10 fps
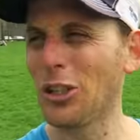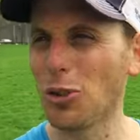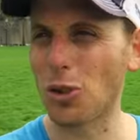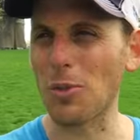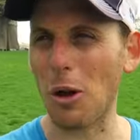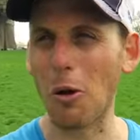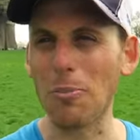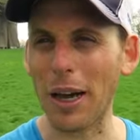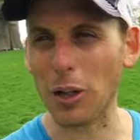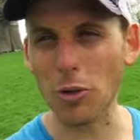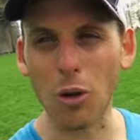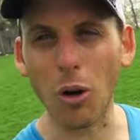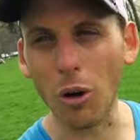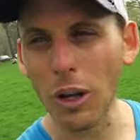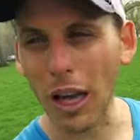YouTube's owned by
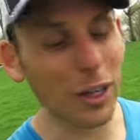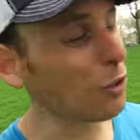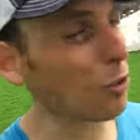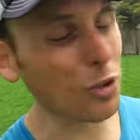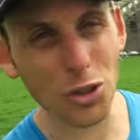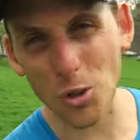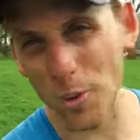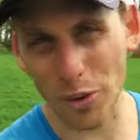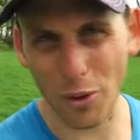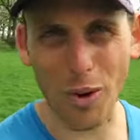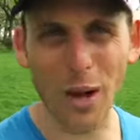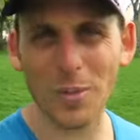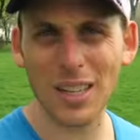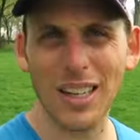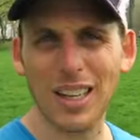Google, and Google's super corrupt.